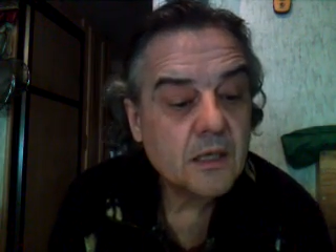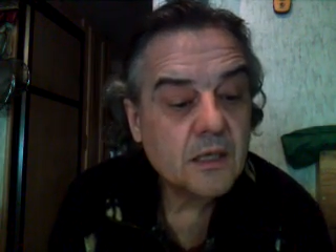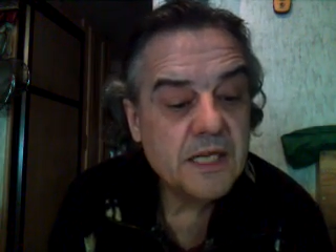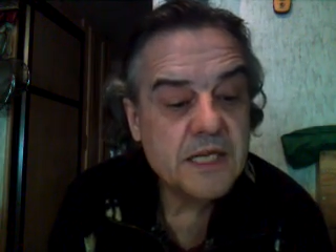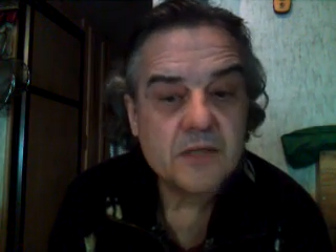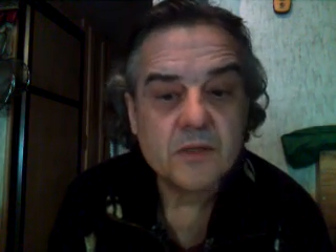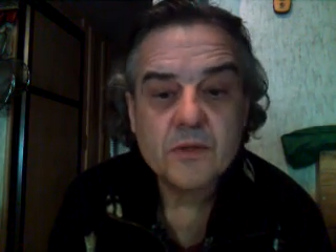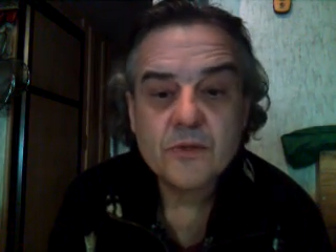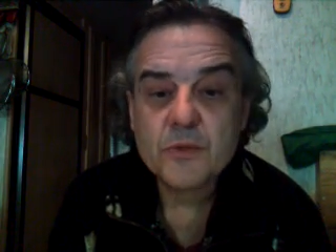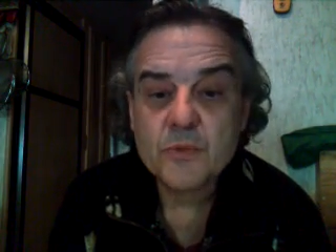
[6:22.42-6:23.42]
Legal,
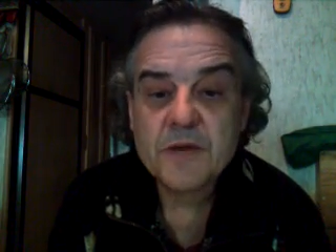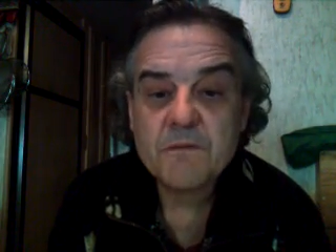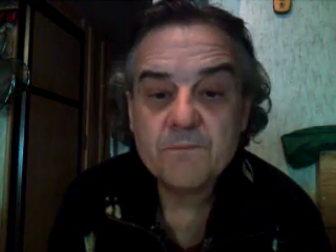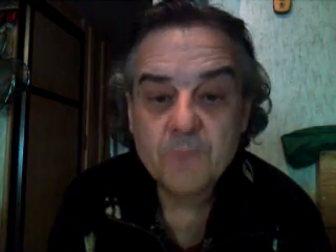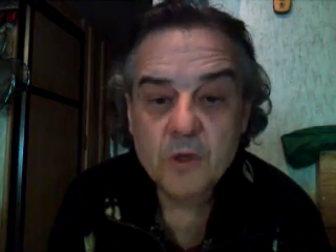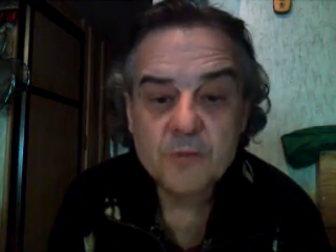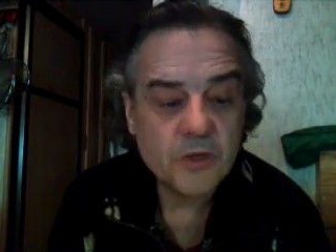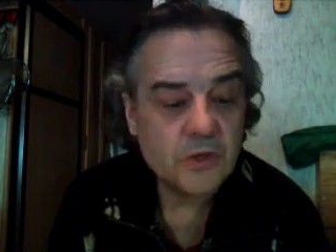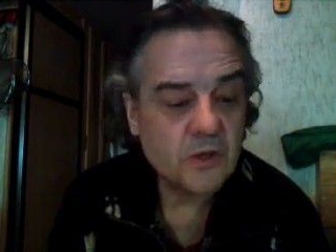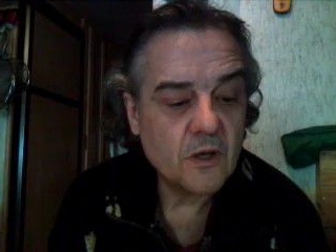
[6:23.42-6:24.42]
the written form
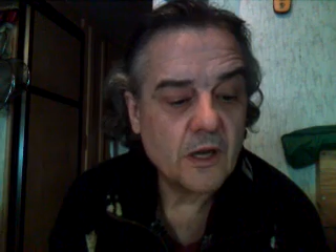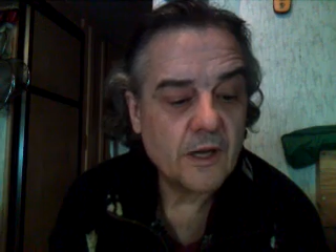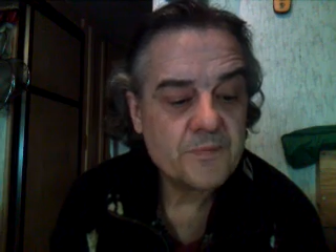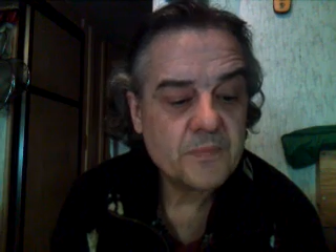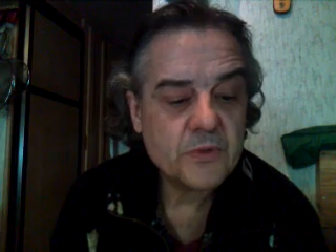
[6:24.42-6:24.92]
of the law.